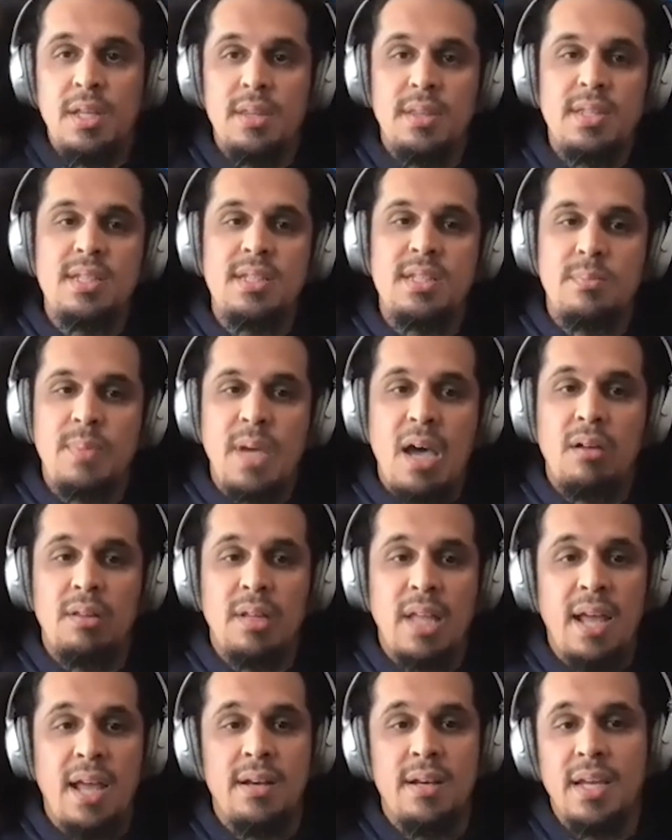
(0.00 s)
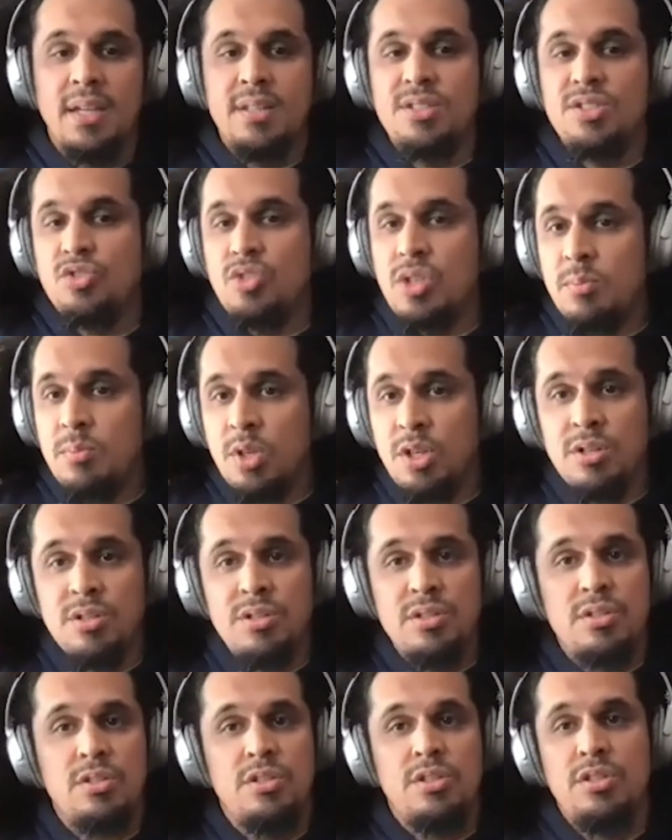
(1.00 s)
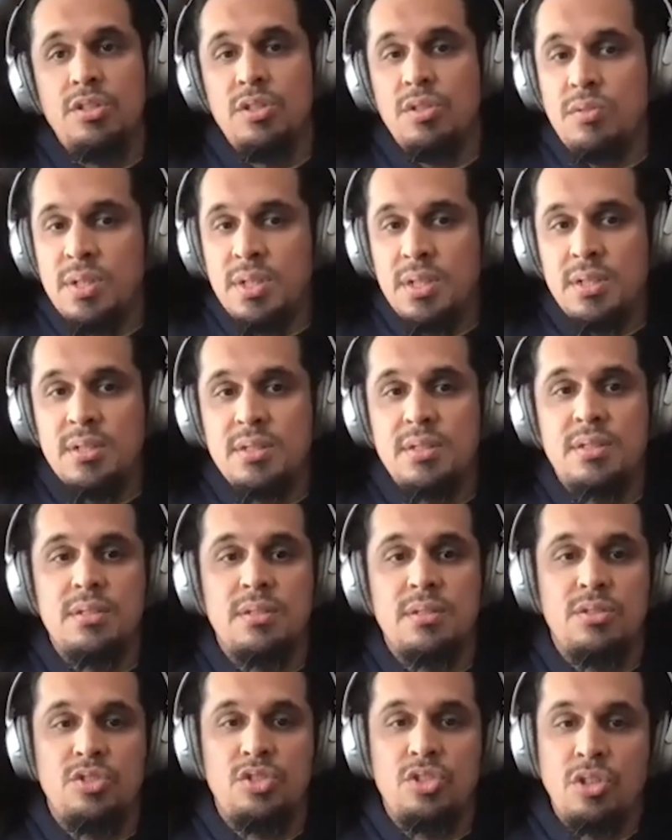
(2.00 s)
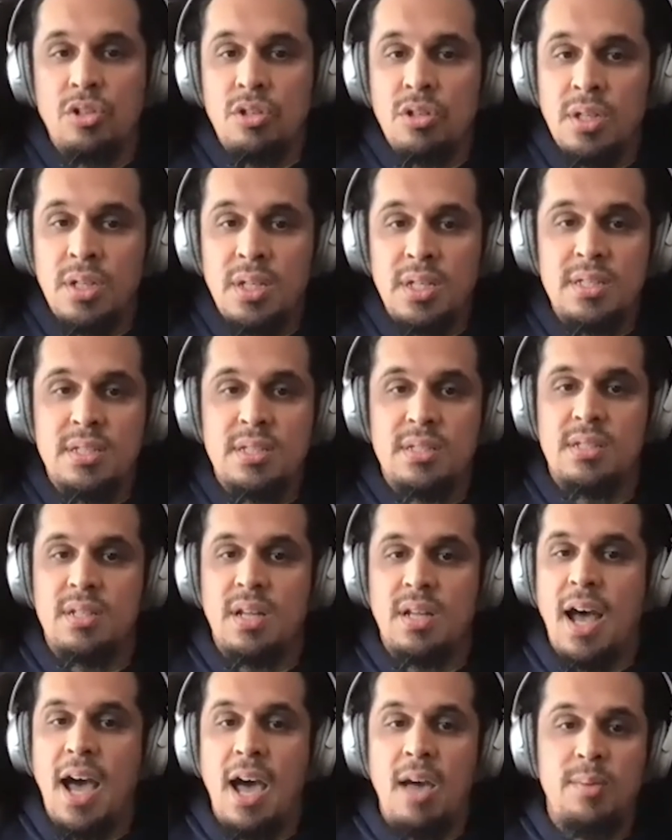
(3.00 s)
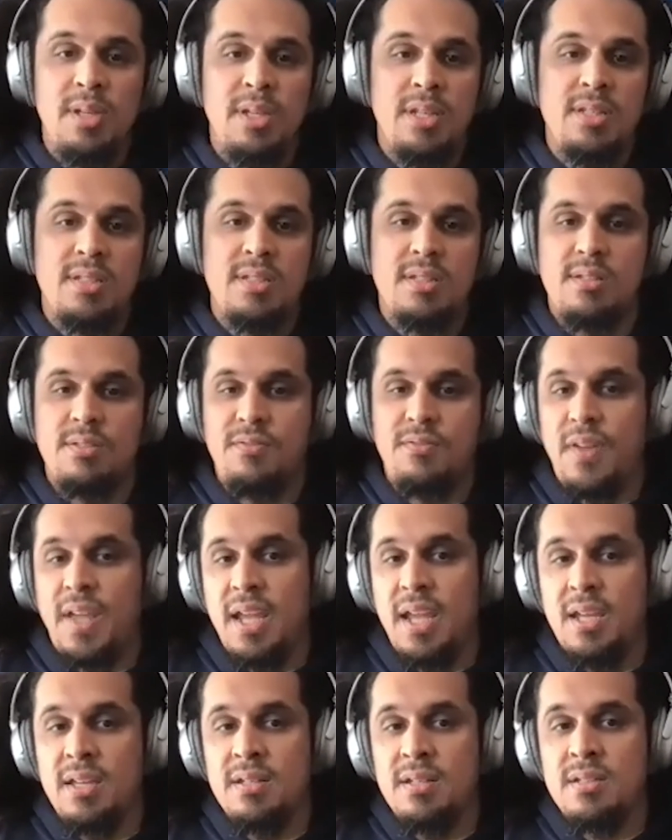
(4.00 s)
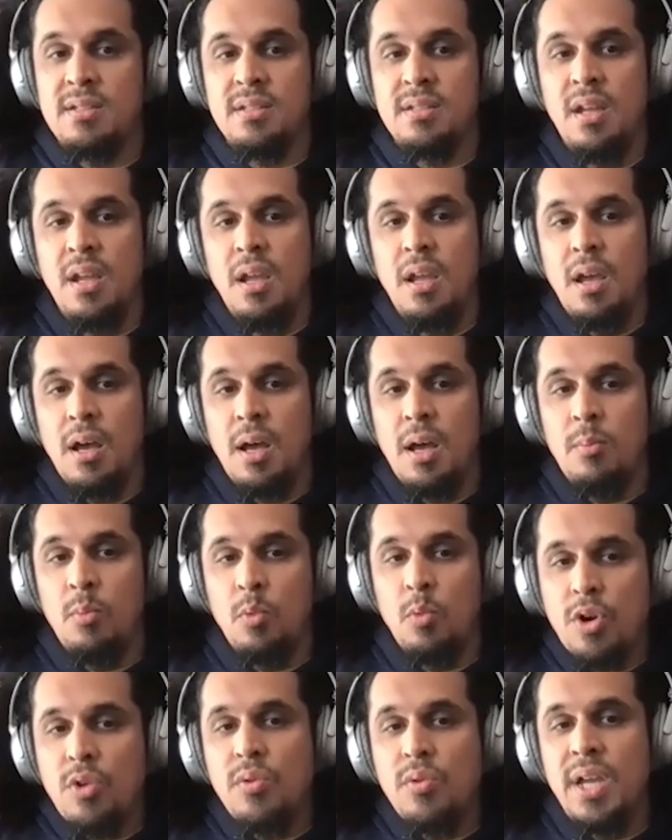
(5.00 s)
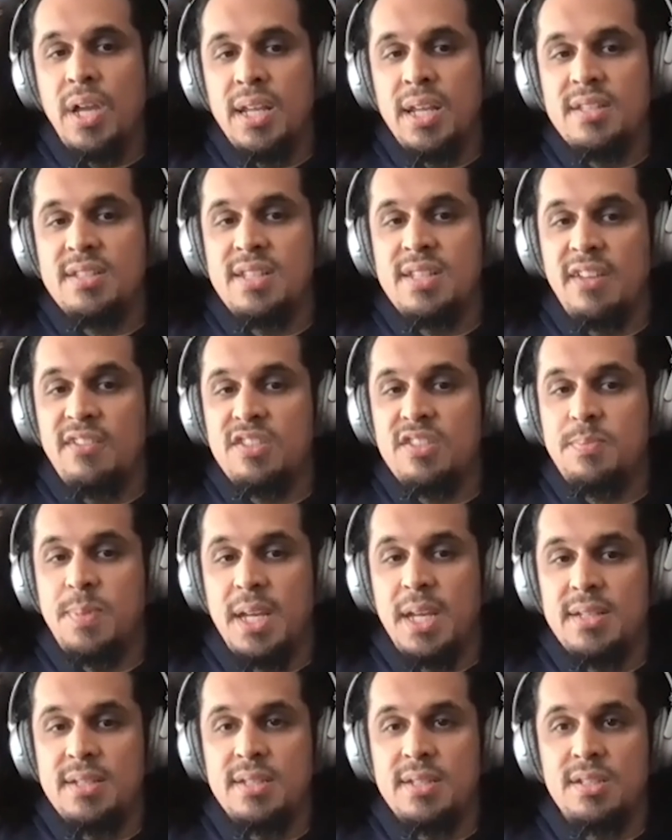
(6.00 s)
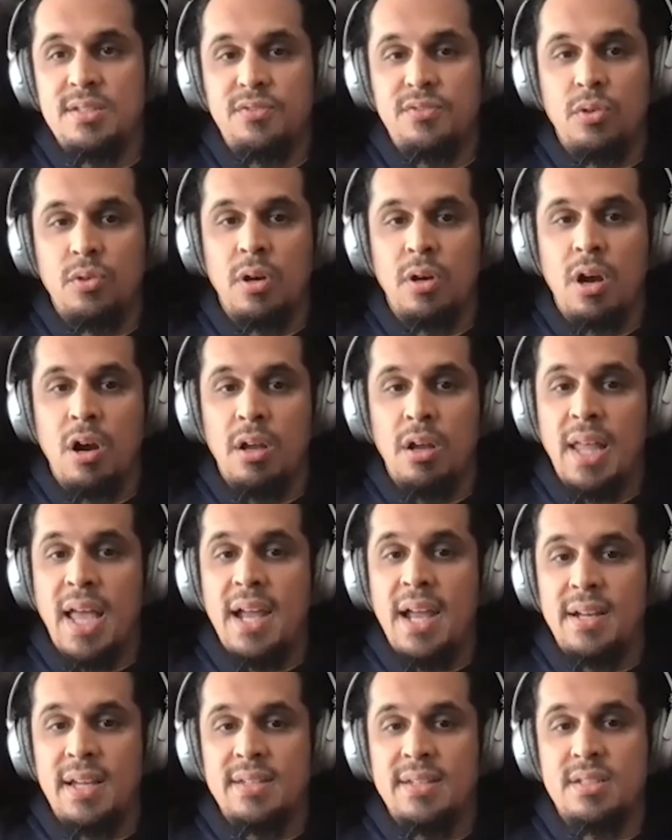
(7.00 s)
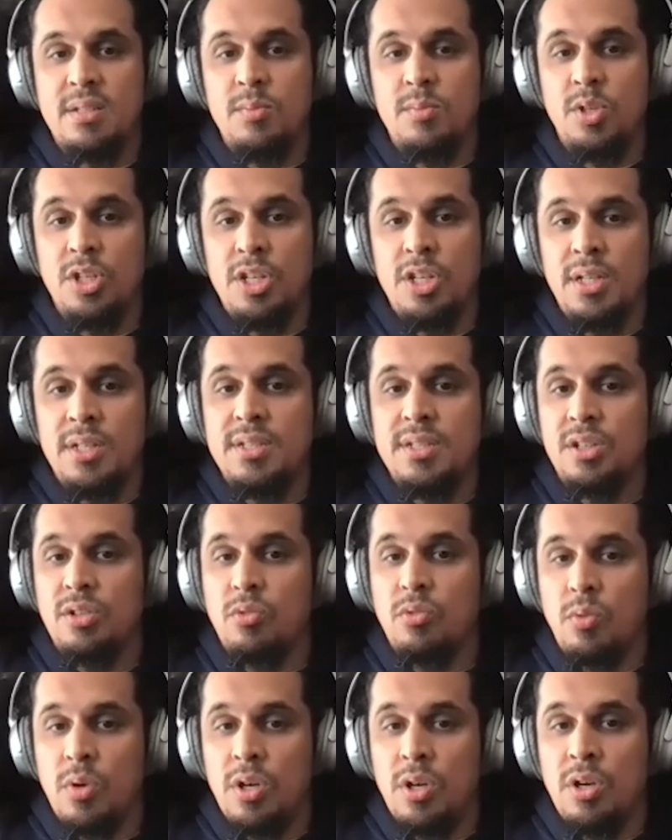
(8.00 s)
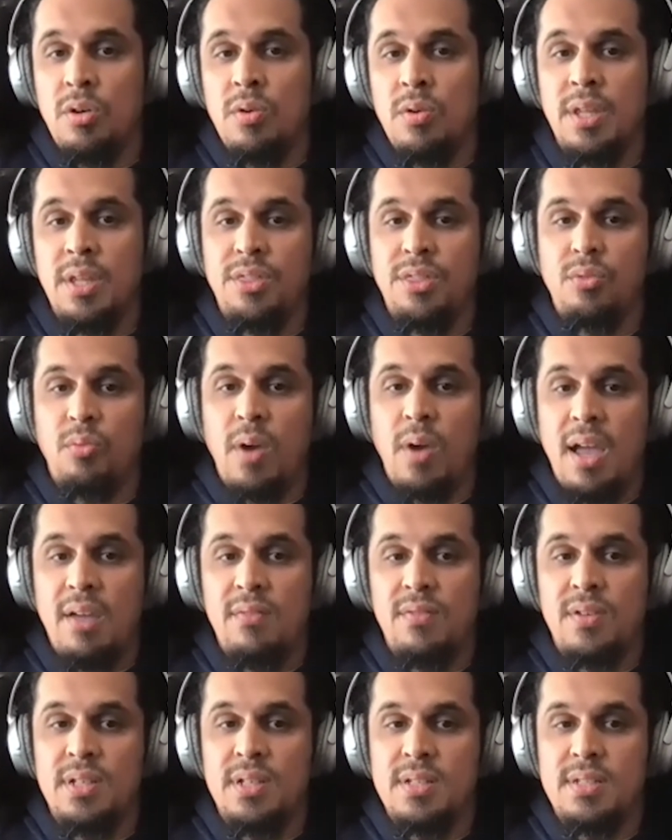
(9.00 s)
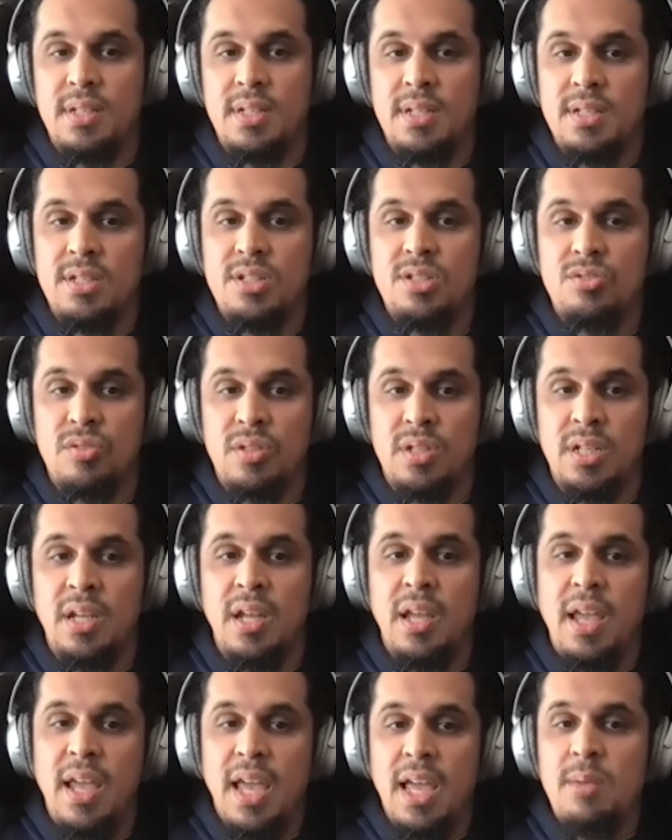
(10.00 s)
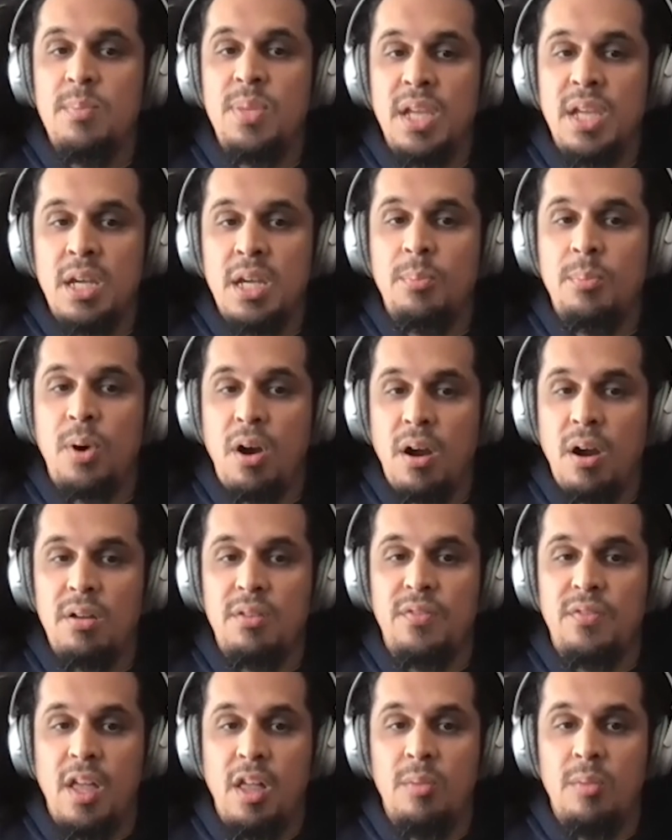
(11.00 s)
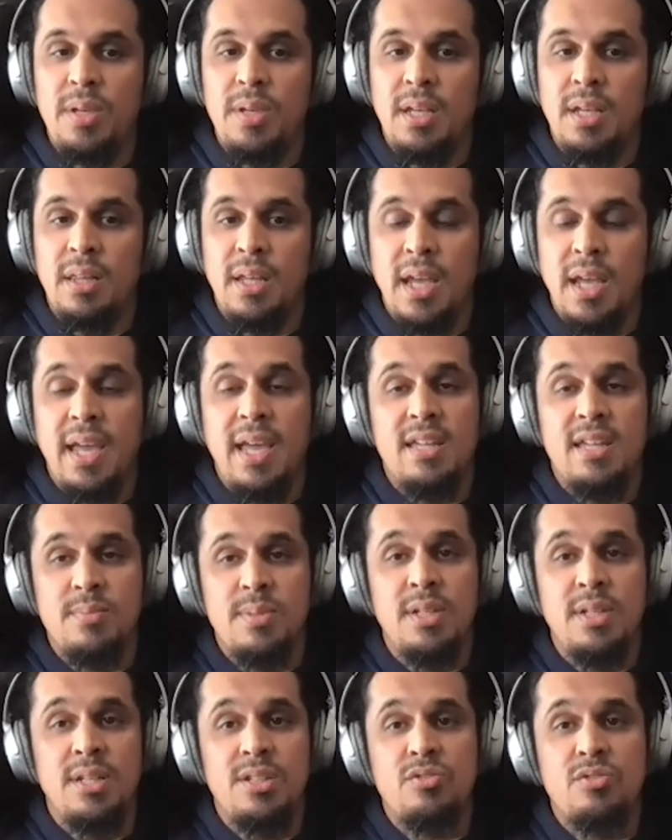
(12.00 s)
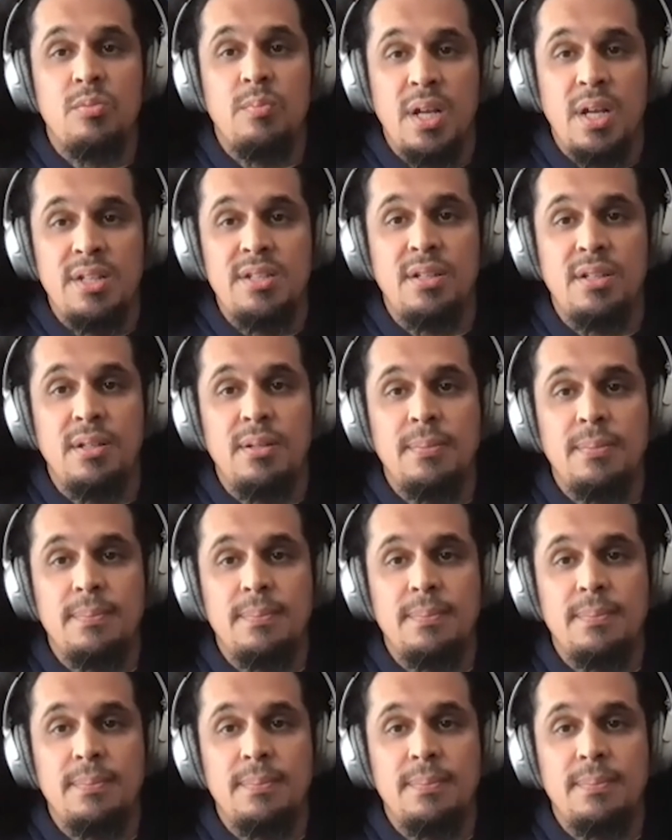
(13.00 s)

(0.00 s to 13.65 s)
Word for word: This is about Latinx streamers, students, journalists, hobbyists, fans. Um, we're creating safe spaces for our Latinx community to grow and thrive in this industry, and being a part of L B L A has been instrumental.